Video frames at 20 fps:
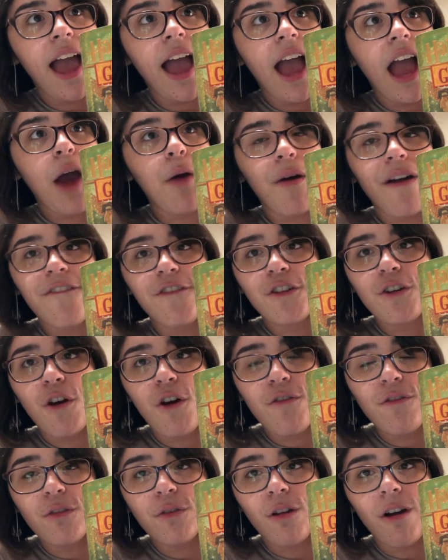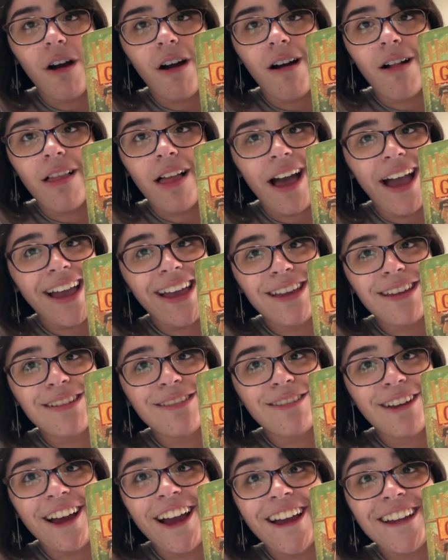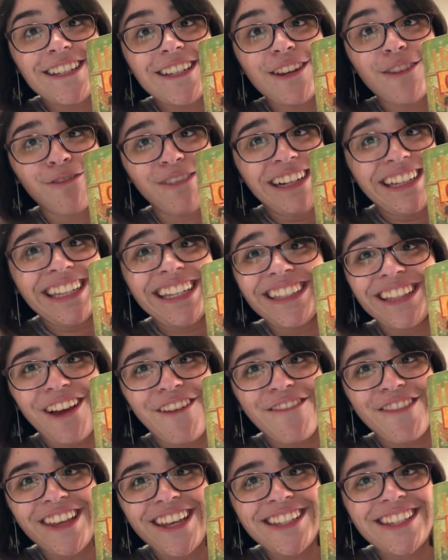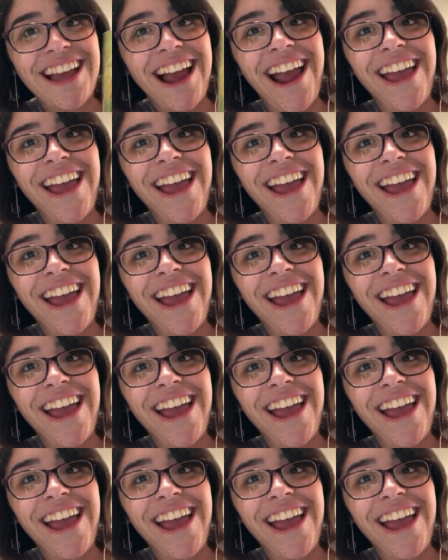However, overall, I did really love this.